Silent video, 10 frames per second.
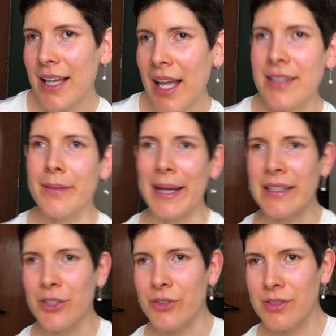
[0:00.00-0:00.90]
and
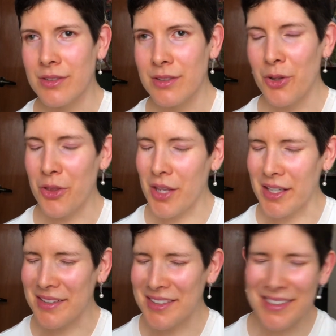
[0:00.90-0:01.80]
abandon
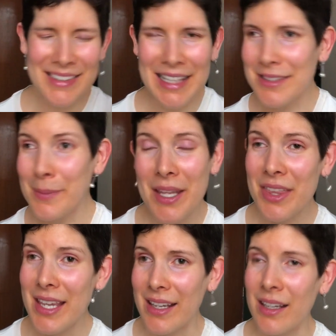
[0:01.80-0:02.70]
things. That's my
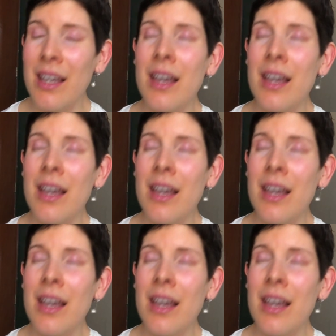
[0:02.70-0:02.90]
thing.